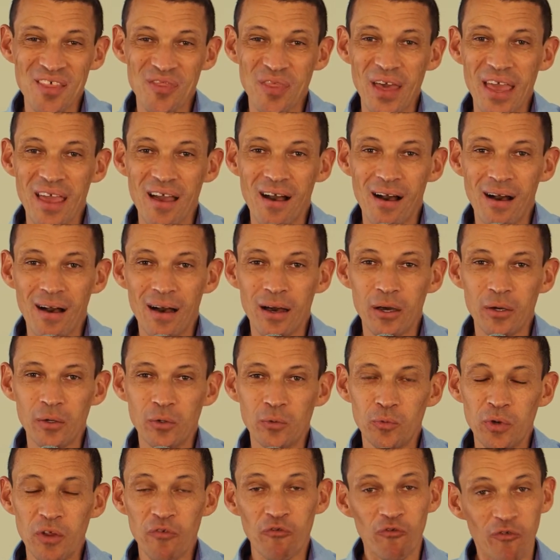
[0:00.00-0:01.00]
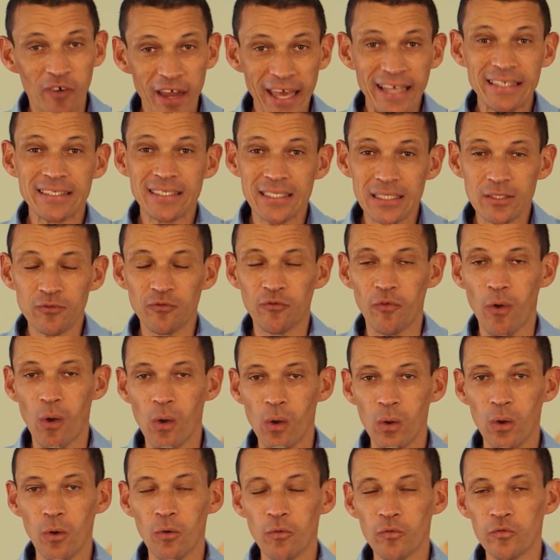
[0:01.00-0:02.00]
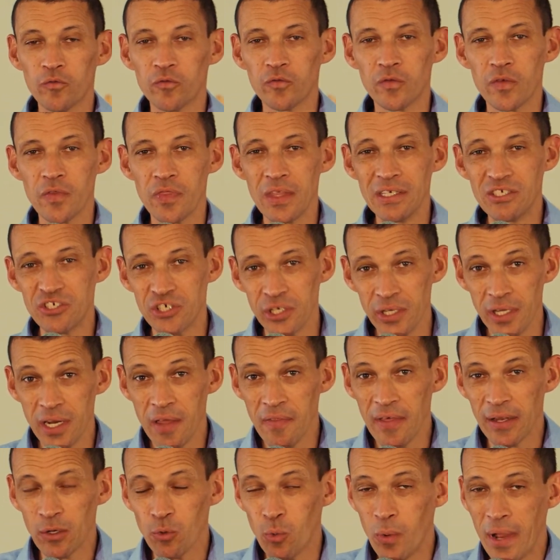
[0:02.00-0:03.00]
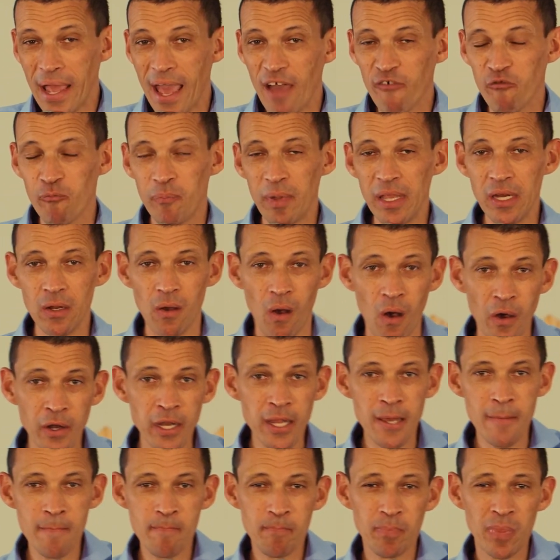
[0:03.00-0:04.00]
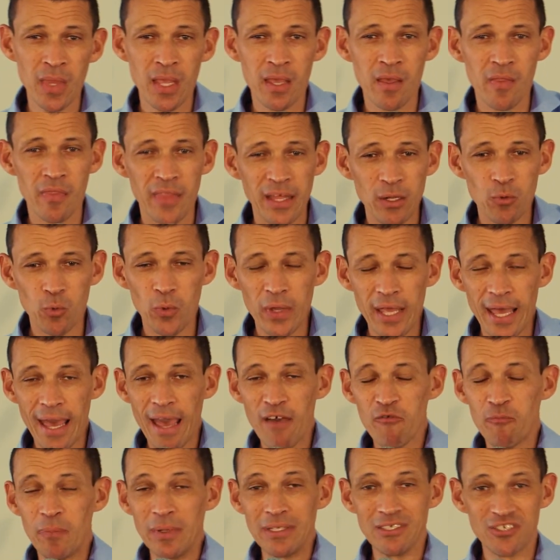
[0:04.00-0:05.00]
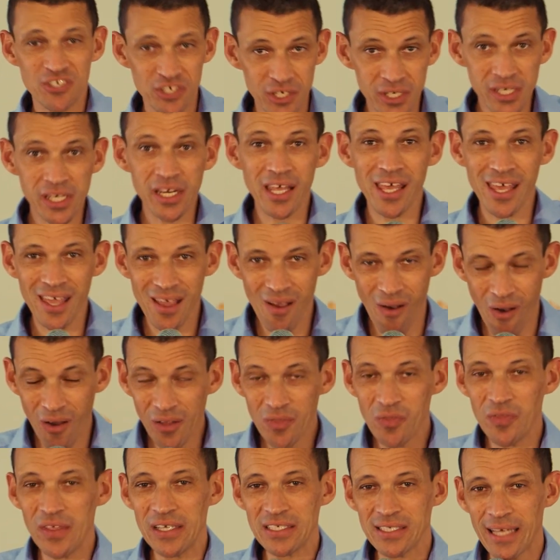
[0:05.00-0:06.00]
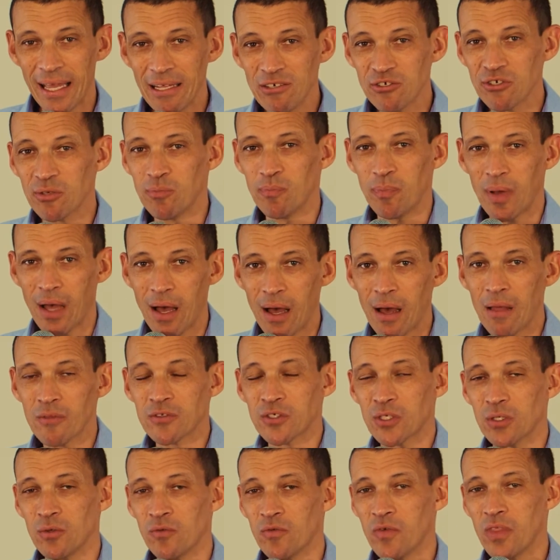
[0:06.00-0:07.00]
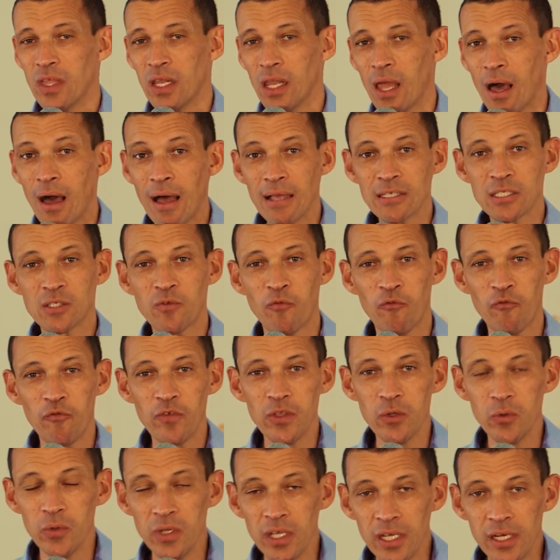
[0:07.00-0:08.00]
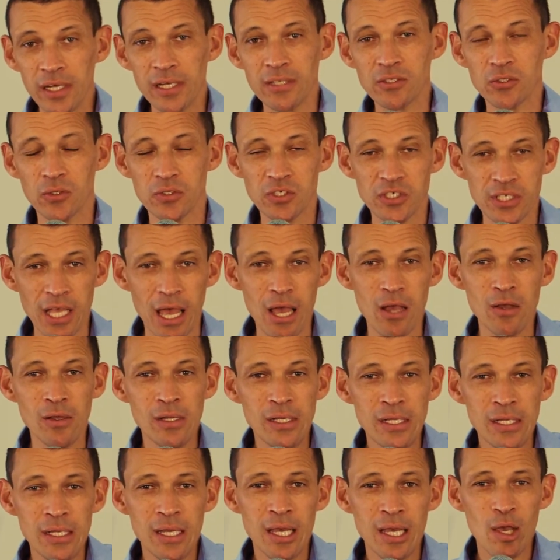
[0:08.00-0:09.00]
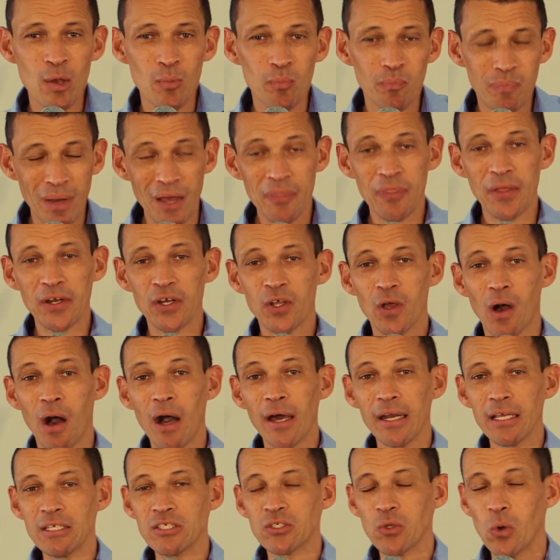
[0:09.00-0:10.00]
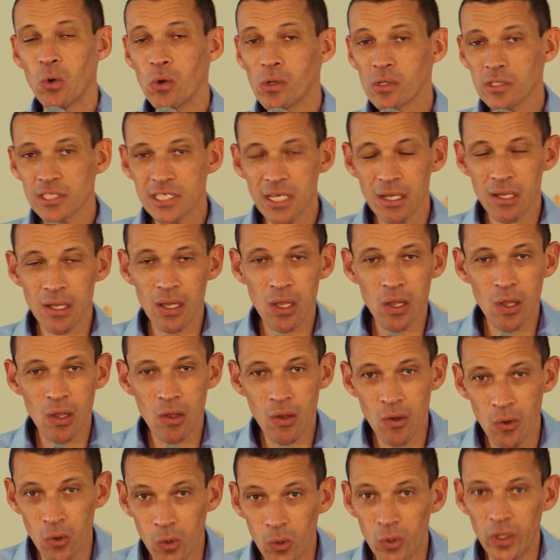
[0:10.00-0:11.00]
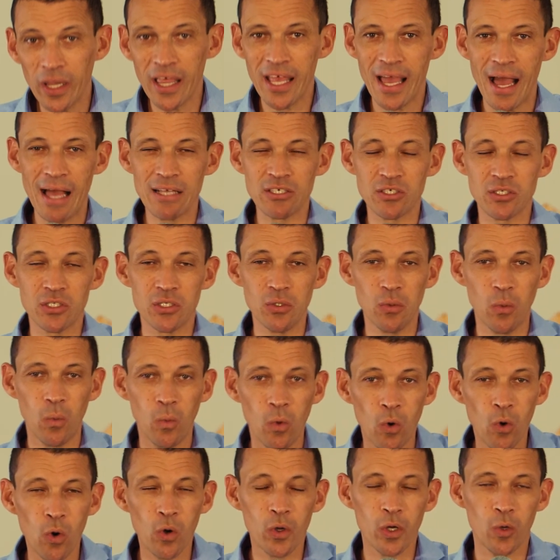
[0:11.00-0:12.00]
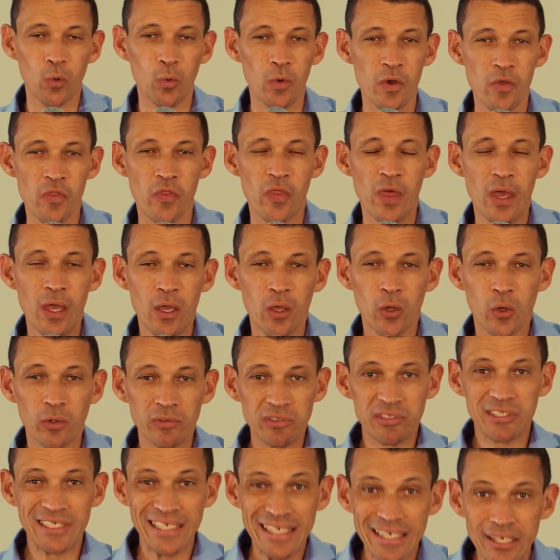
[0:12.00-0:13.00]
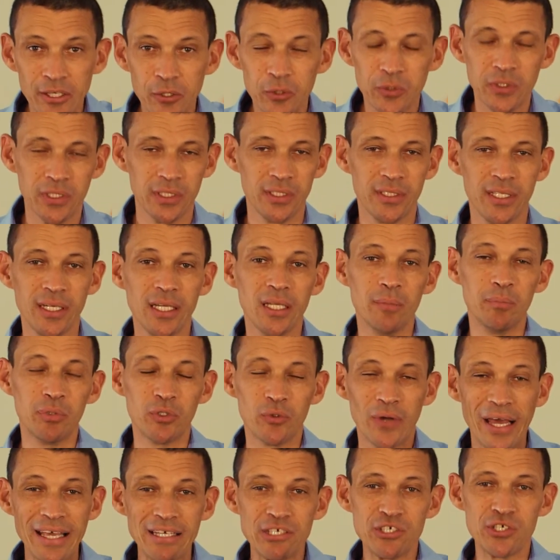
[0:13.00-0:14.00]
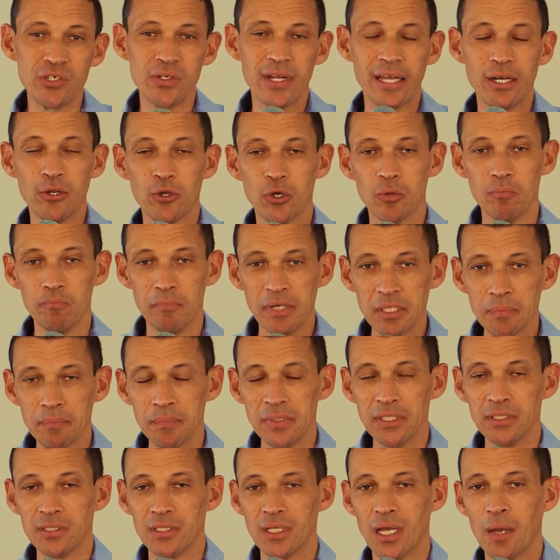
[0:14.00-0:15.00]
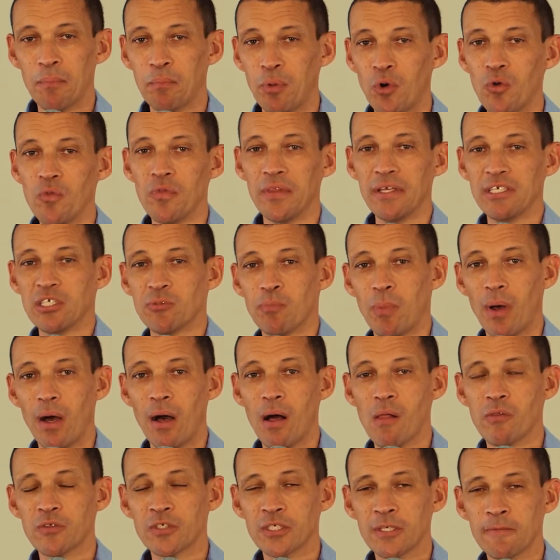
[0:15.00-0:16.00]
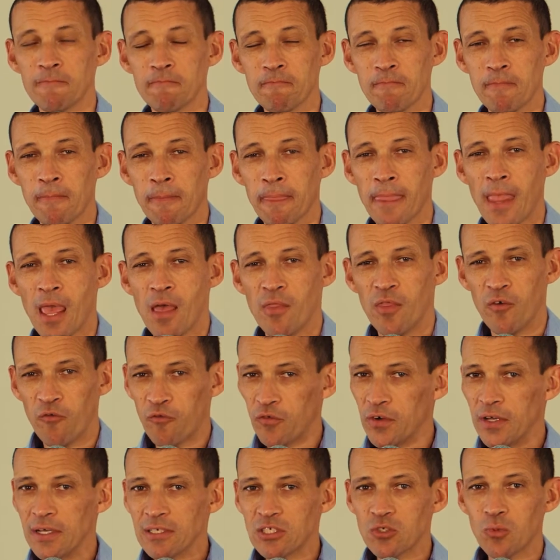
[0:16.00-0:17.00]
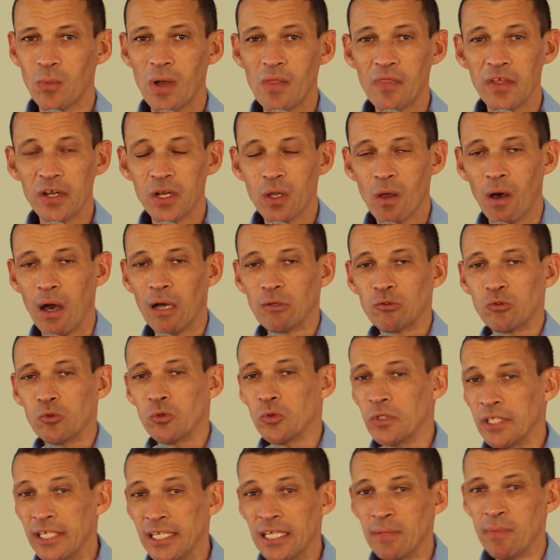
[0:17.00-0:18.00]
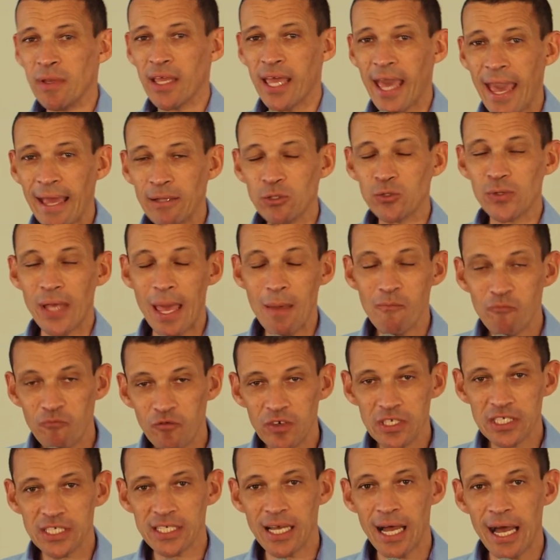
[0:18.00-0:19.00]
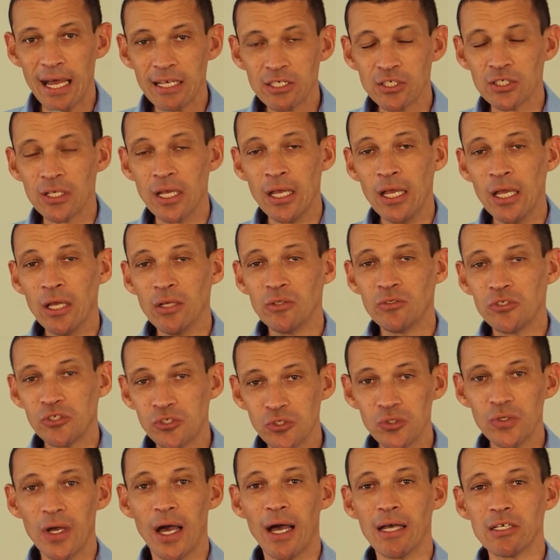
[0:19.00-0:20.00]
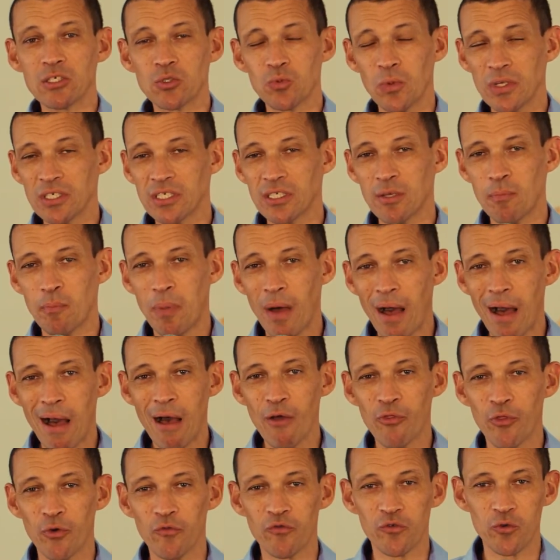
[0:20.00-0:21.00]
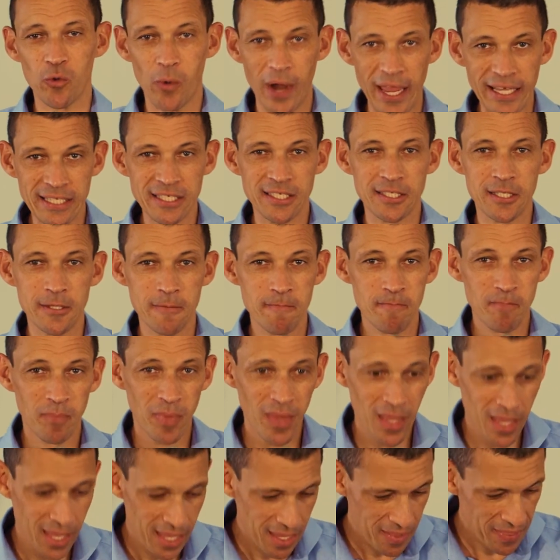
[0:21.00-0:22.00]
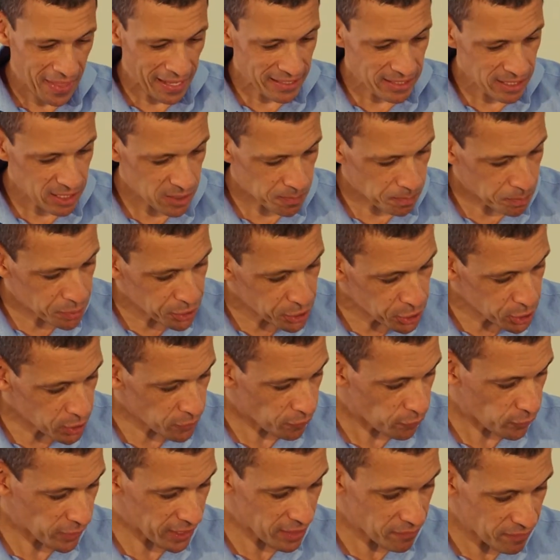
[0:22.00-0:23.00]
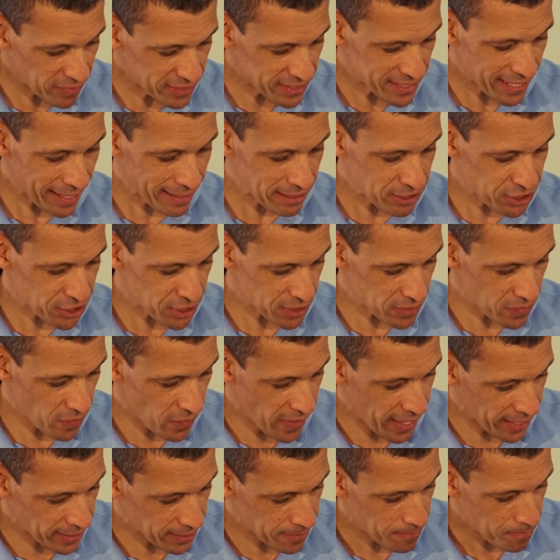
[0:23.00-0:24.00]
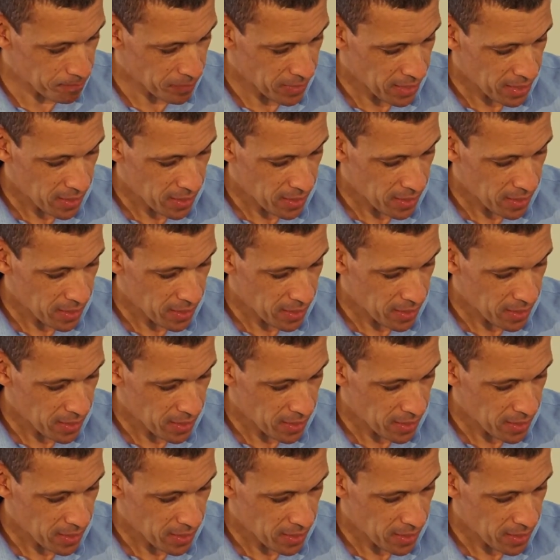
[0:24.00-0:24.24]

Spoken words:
they are reflective of the journey that we have been on, that we have been journeying on these ancient paths over the last few years or so, but that God is also calling us to walk with continued deliberation and commitment upon these paths. The first one that God really began to emphasize to us was the path of rest. There's this beautiful invitation that